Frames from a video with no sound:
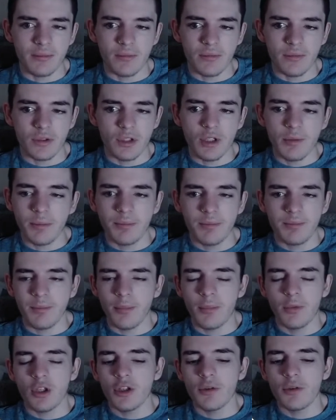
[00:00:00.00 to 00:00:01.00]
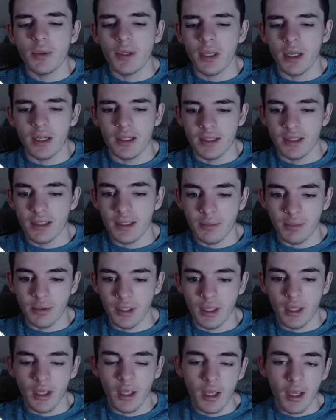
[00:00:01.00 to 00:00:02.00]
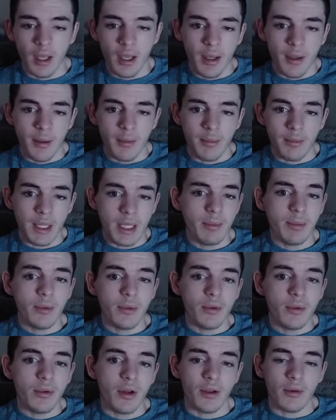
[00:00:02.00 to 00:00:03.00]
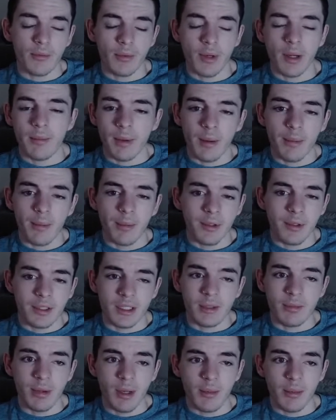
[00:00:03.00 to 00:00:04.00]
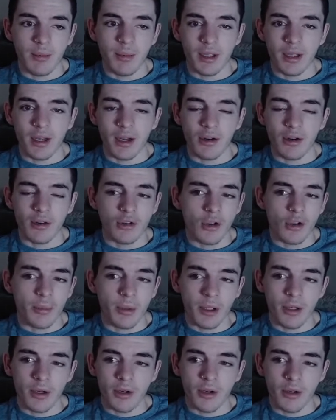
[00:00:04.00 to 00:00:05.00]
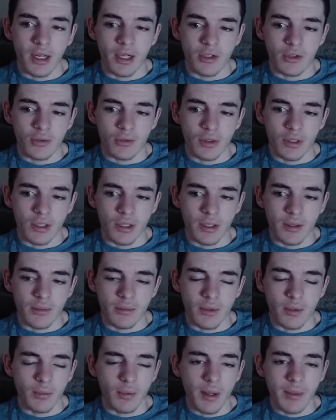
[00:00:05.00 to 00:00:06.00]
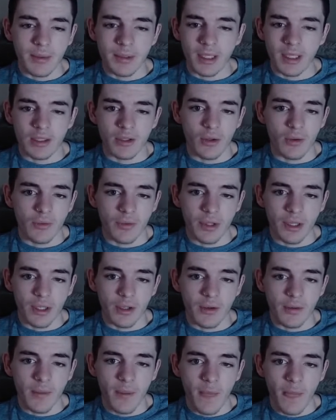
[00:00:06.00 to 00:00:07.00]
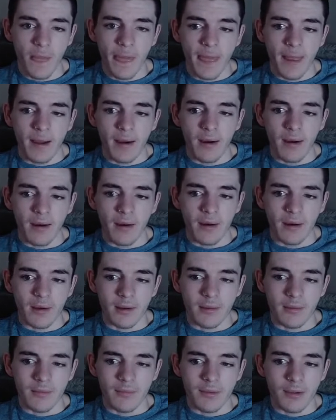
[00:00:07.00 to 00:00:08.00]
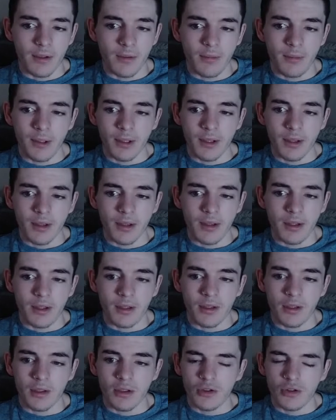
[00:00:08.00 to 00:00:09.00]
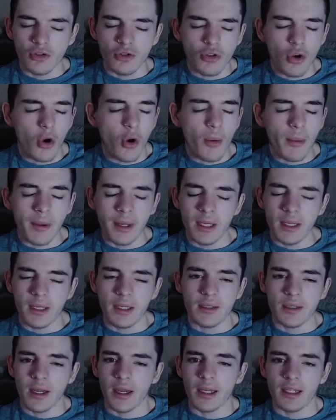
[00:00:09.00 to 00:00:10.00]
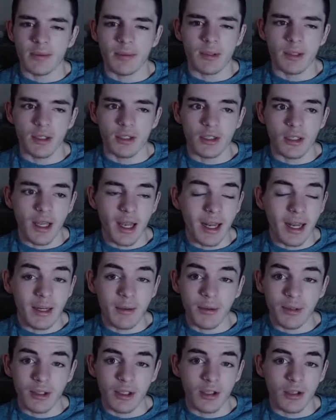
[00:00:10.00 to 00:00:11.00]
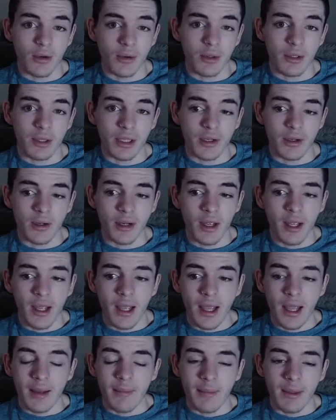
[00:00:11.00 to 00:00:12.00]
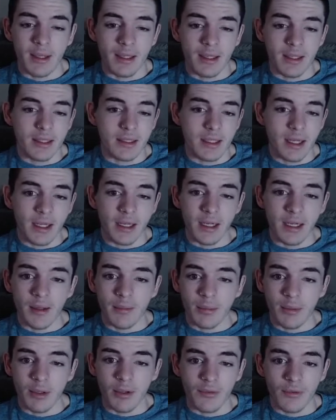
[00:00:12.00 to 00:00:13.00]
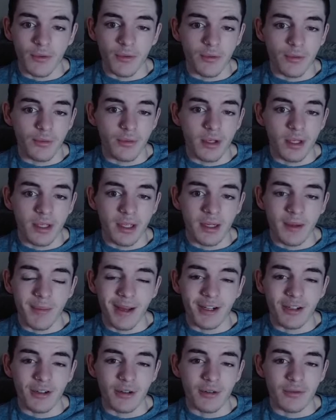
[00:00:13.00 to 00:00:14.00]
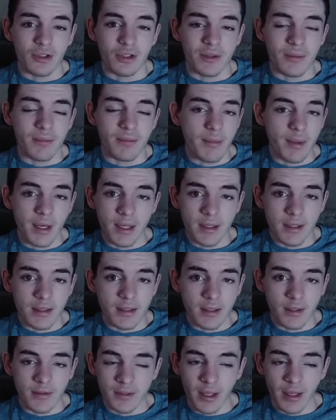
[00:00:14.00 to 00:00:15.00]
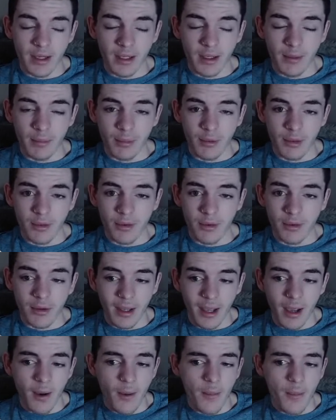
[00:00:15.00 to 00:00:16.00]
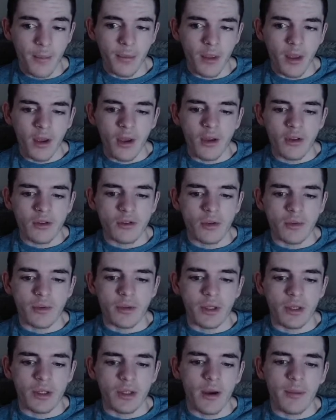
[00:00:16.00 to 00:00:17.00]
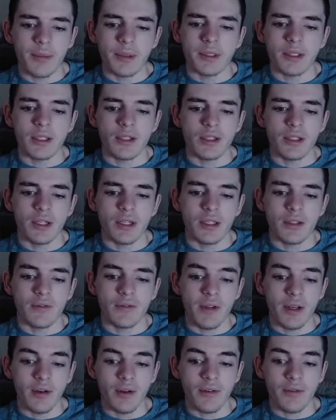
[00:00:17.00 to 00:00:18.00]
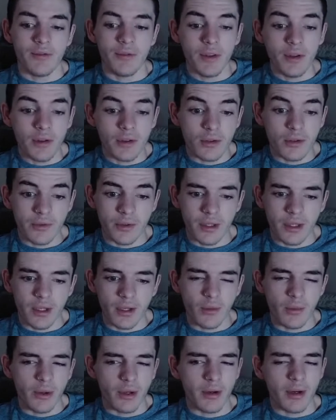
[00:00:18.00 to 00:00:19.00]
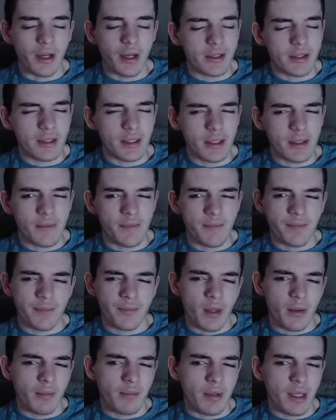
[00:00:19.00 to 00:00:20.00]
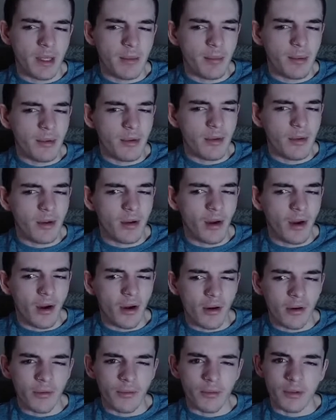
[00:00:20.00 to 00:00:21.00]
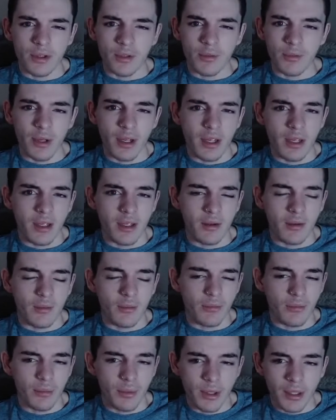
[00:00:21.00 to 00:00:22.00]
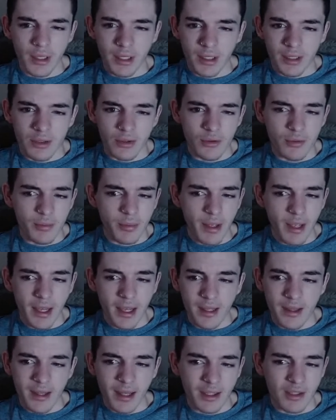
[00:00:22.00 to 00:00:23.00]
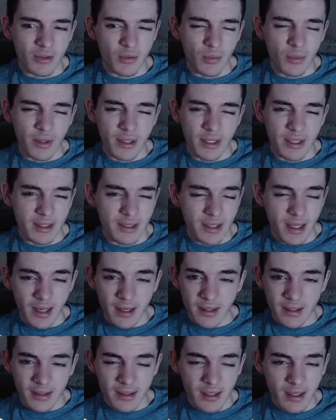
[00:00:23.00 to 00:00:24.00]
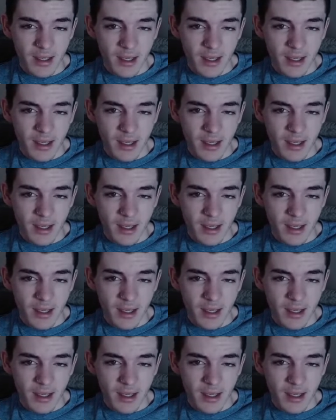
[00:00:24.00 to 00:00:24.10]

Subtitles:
just because simply people on Redbubble and TeePublic are low barrier to entry. The websites over there are filled with so many designs because anyone can go in there and make a design and upload it for free in a matter of just minutes of signing up with their account. So the competition is very fierce over there, where on Etsy, people aren't really willing to pay that 20-cent